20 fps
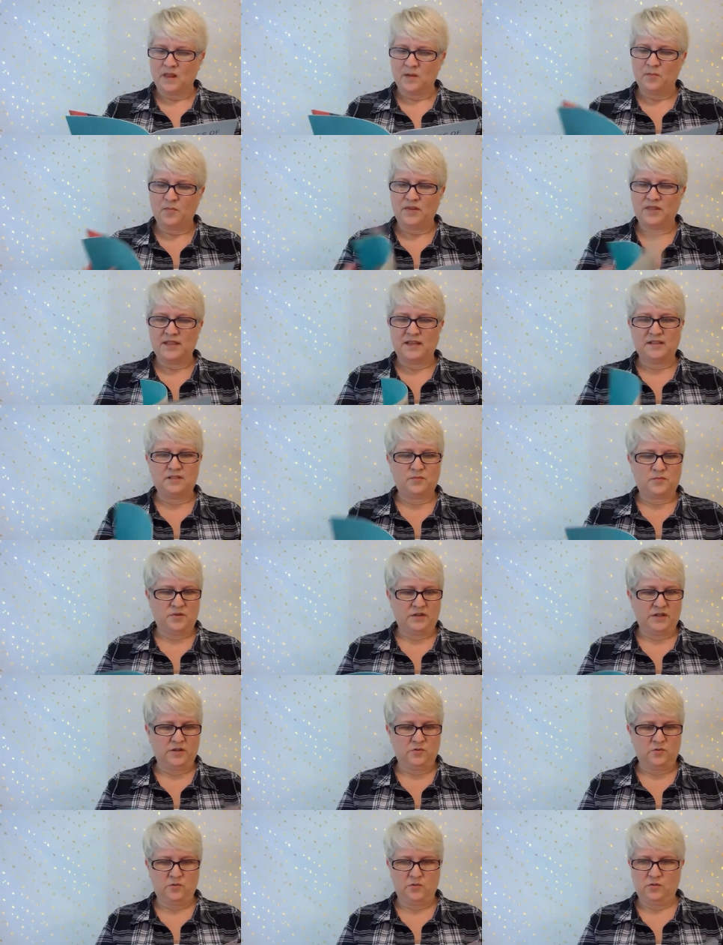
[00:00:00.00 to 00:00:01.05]
But that's pretty
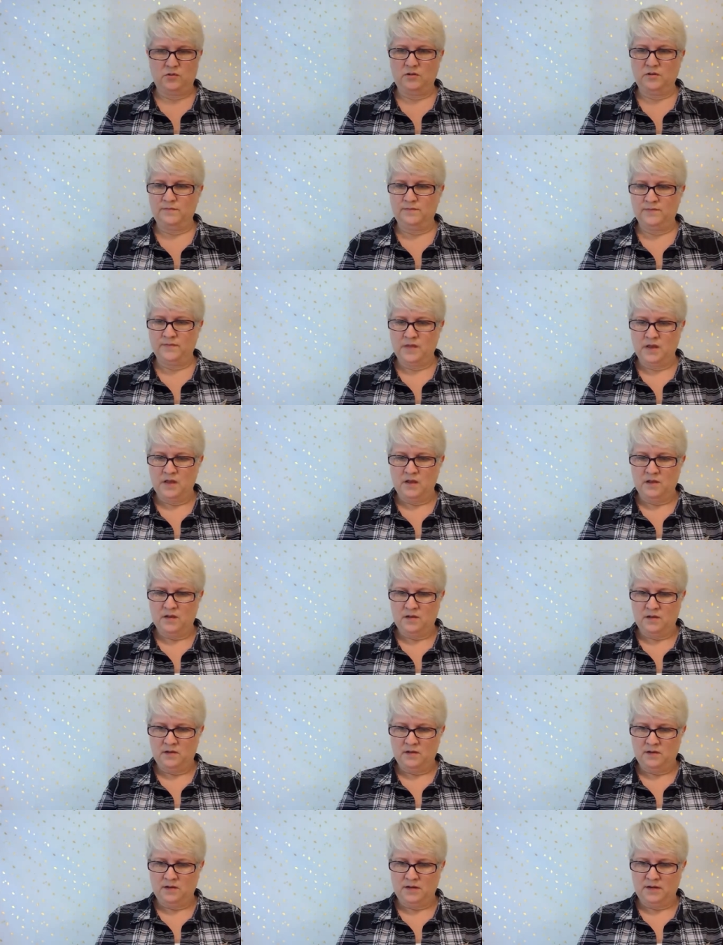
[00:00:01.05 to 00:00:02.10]
cool.
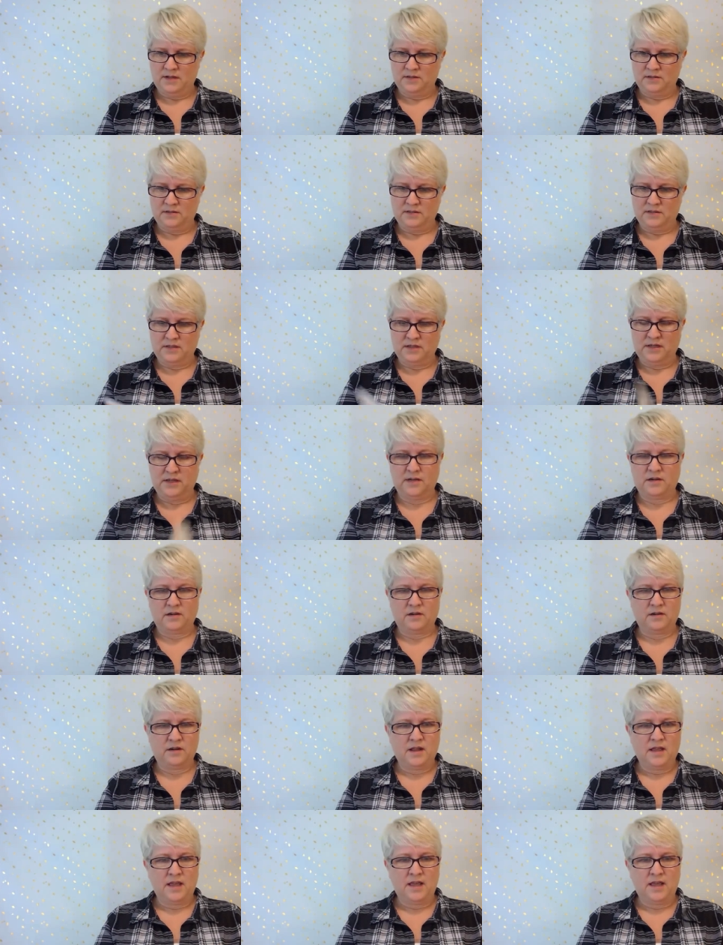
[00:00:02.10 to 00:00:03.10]
What else is in here?